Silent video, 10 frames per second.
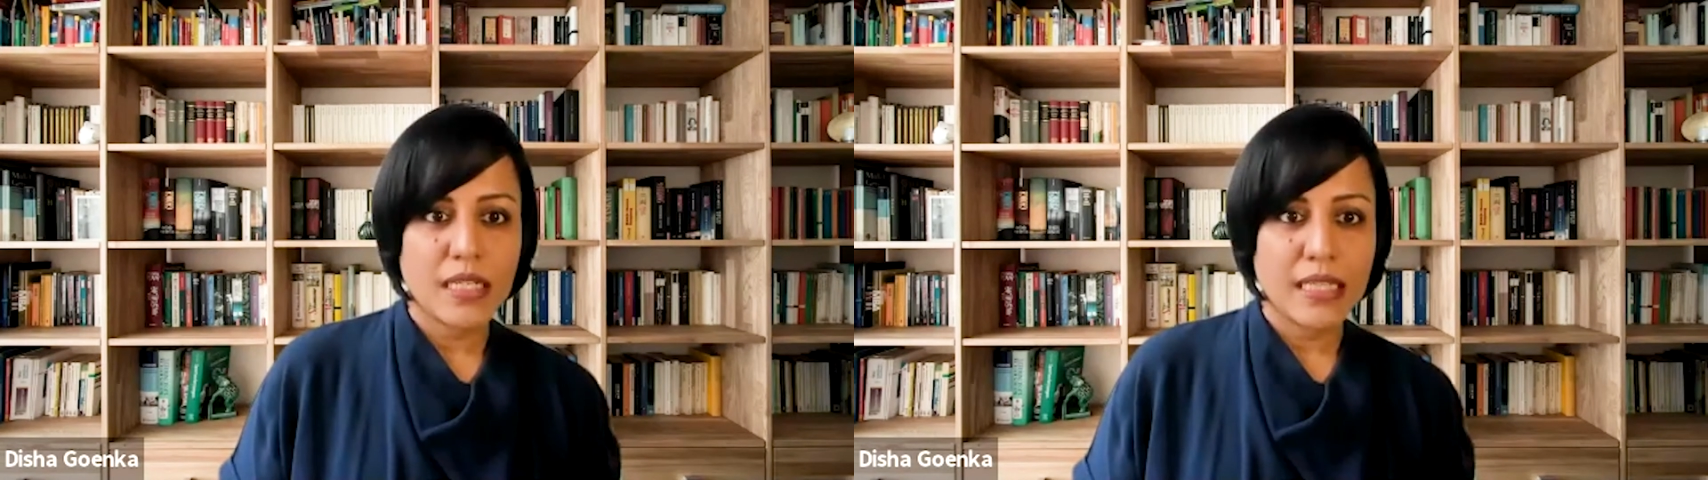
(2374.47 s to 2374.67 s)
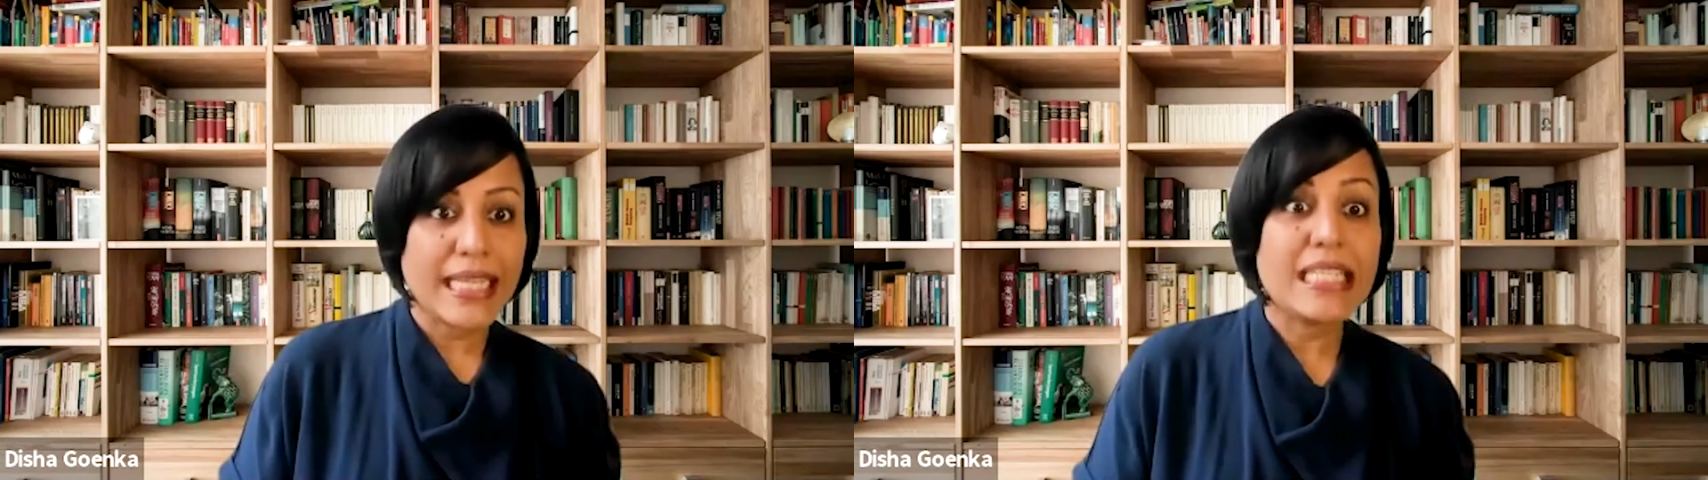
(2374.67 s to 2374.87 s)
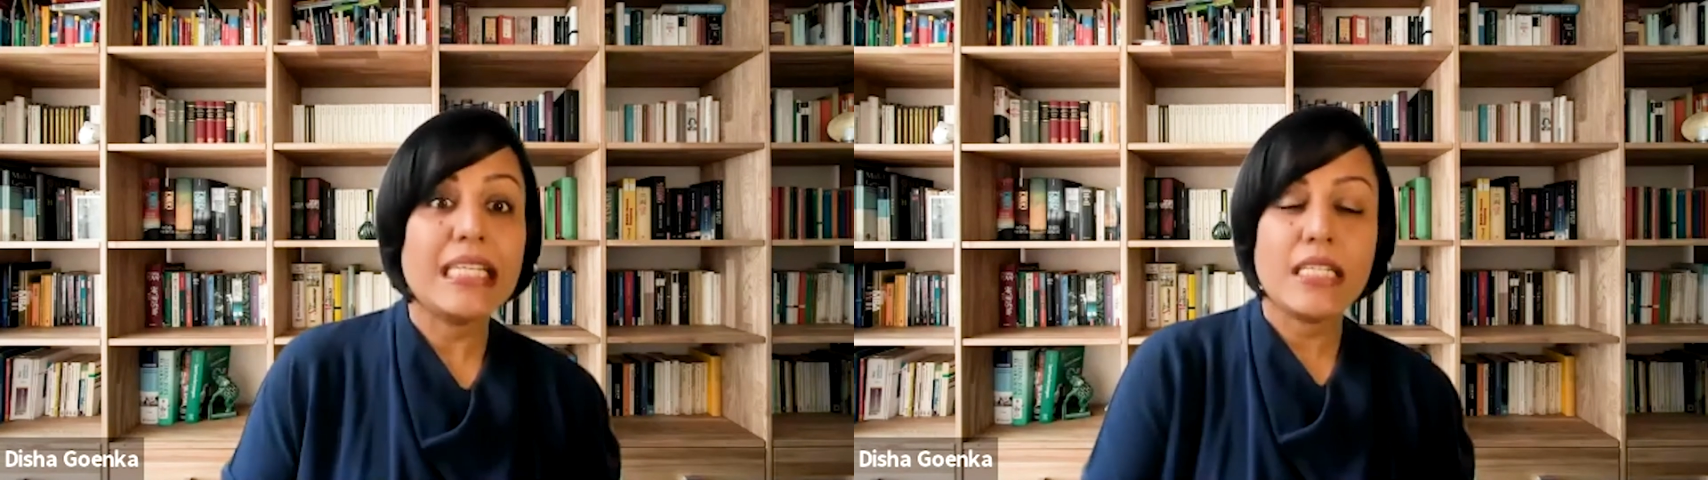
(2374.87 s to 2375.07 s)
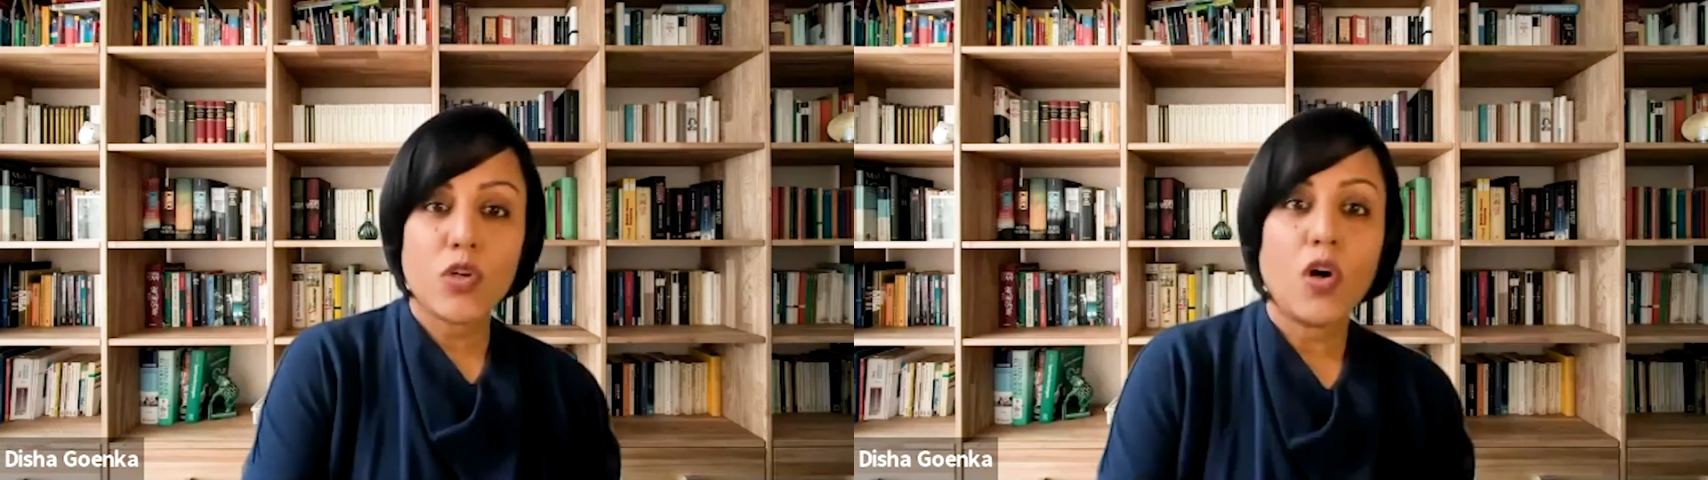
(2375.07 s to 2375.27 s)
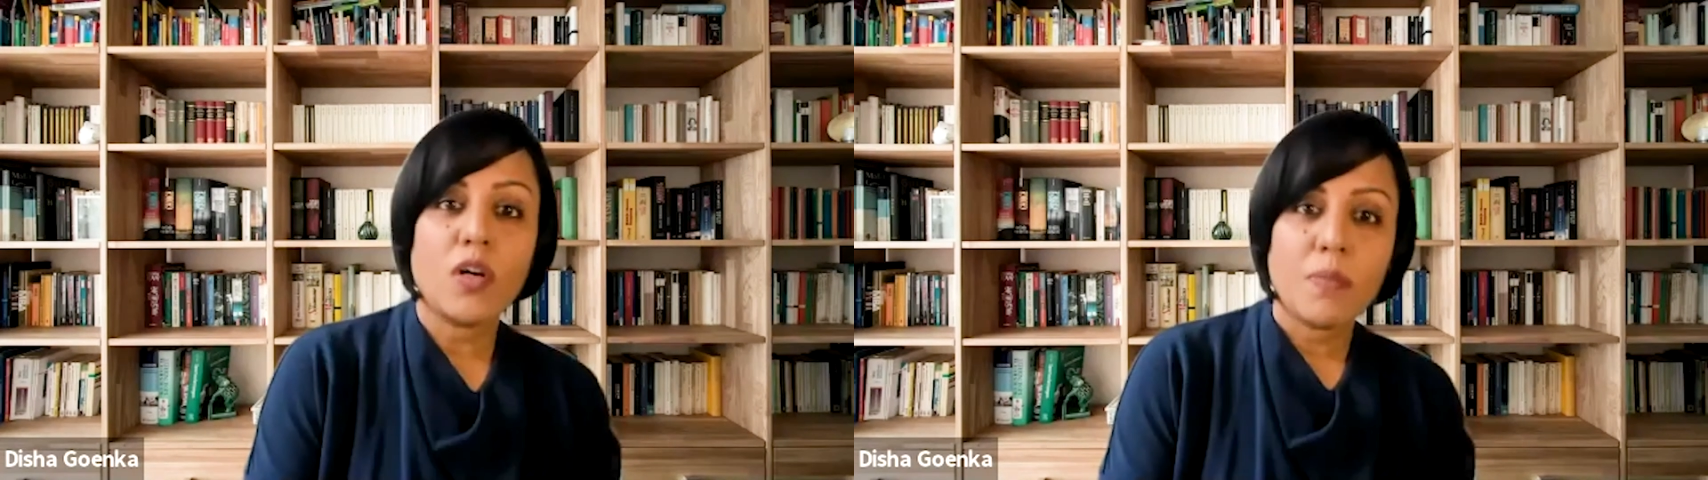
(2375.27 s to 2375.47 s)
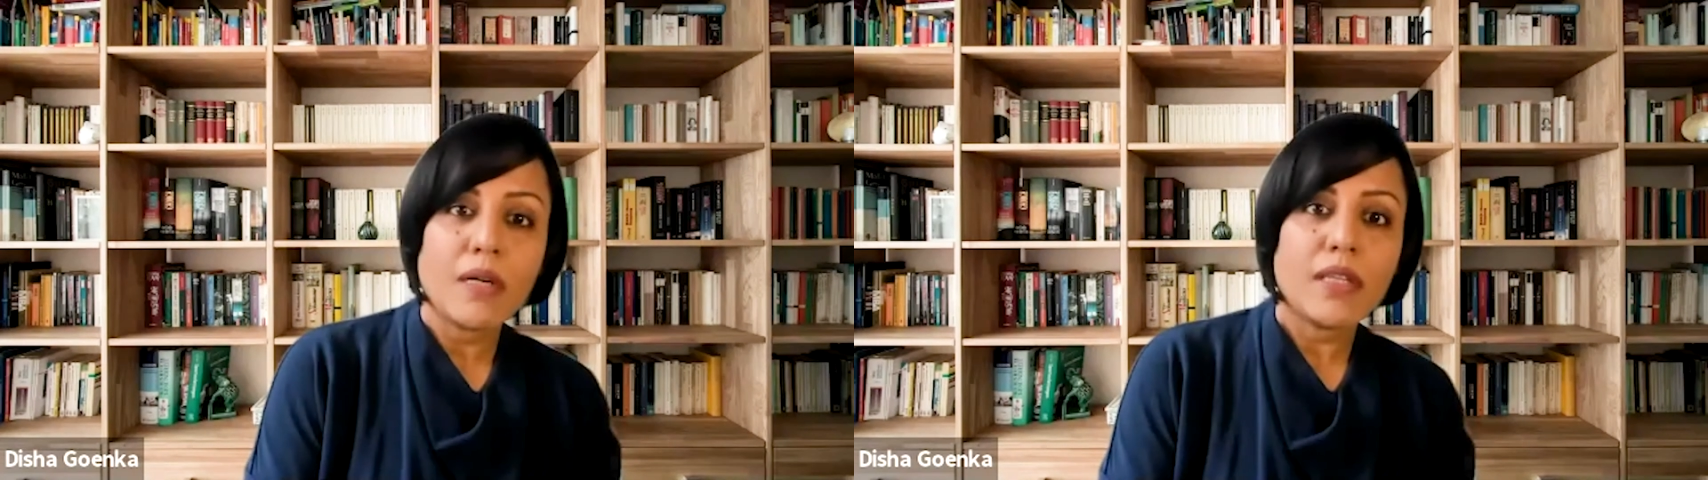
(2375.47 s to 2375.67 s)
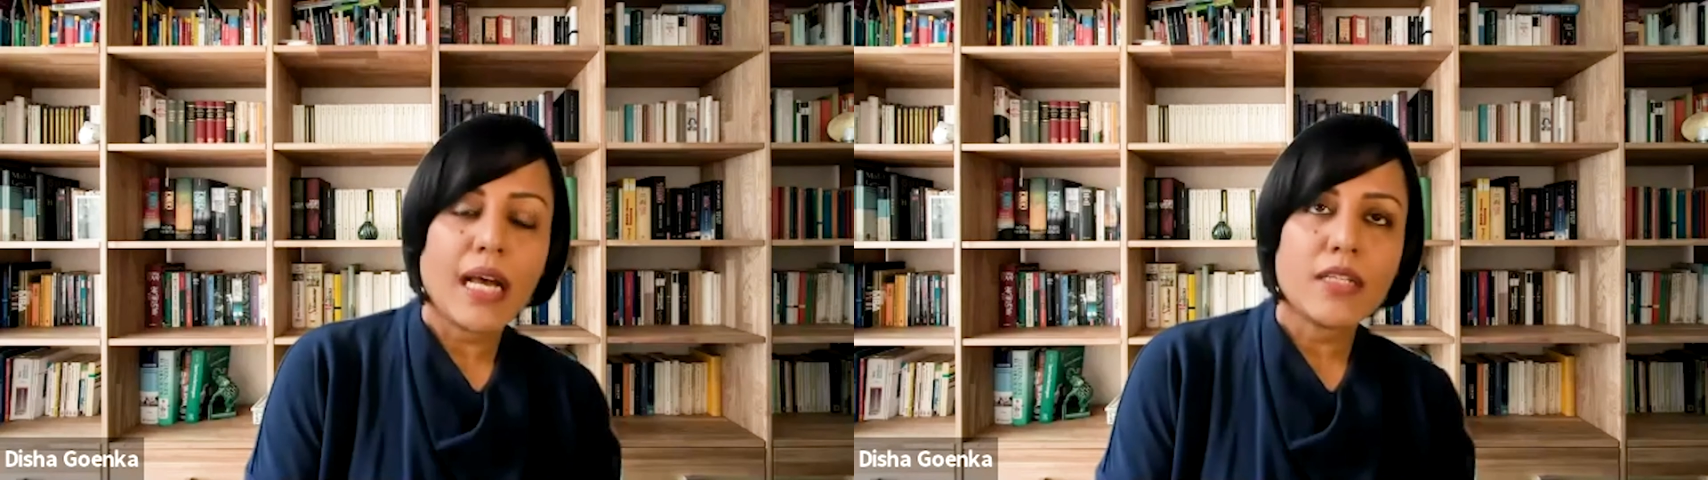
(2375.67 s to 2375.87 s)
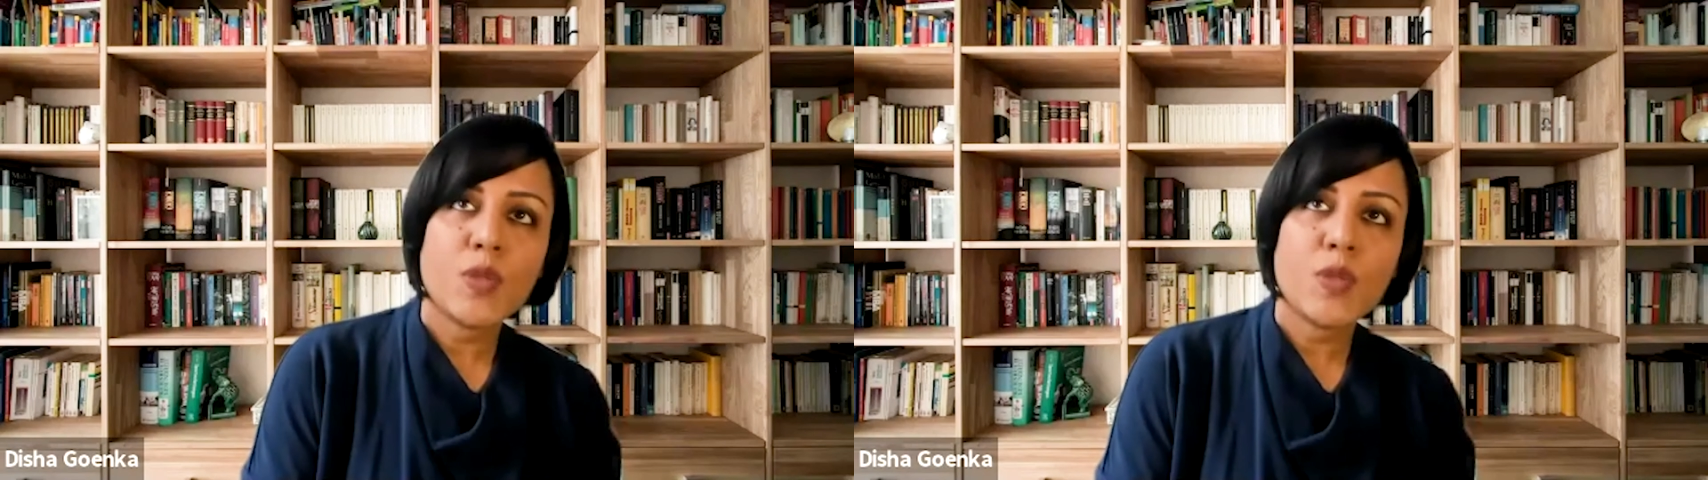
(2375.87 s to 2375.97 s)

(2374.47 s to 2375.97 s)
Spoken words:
they did talk about that.